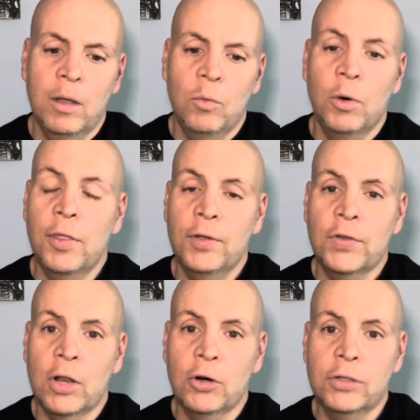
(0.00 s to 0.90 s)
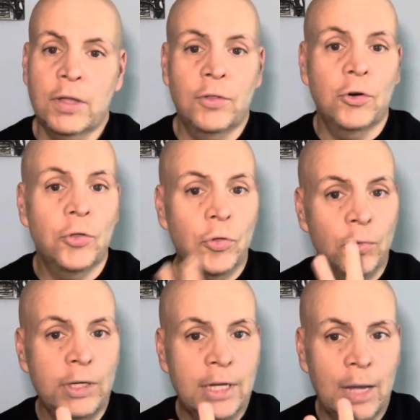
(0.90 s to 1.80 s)
One of the things I learned is that there are
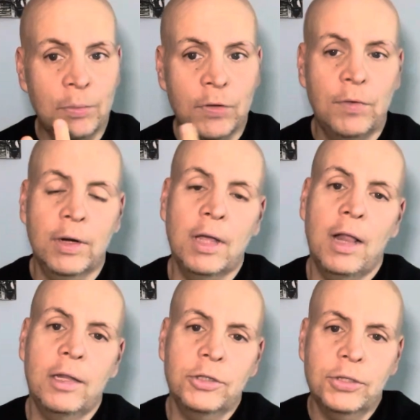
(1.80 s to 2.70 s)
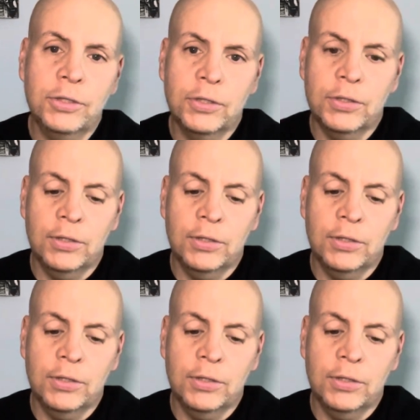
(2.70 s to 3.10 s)
3 types of oncologists.